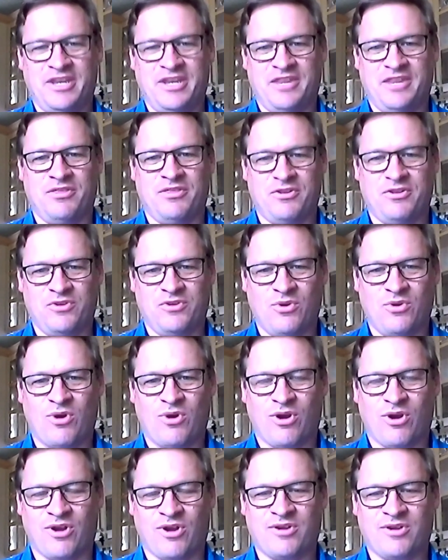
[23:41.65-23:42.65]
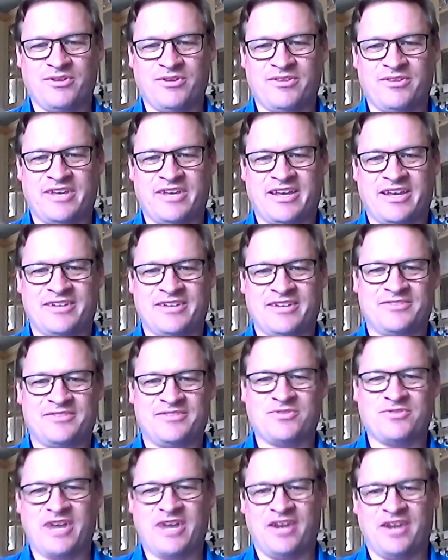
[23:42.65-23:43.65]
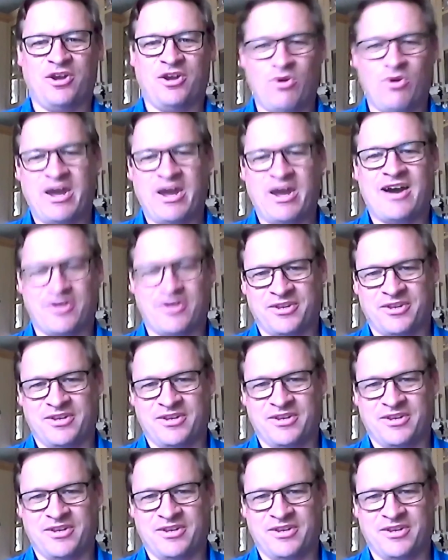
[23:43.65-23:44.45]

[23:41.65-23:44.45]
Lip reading: in the door than to try to go out and